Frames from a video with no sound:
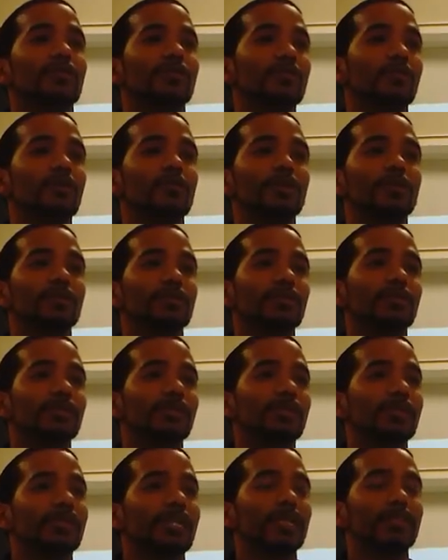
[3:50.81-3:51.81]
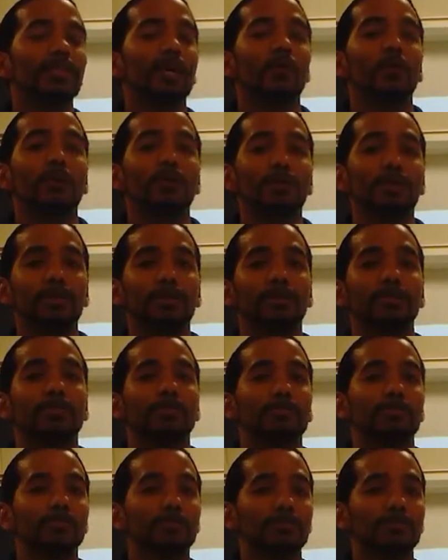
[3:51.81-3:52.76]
for no reason, to test out weapons.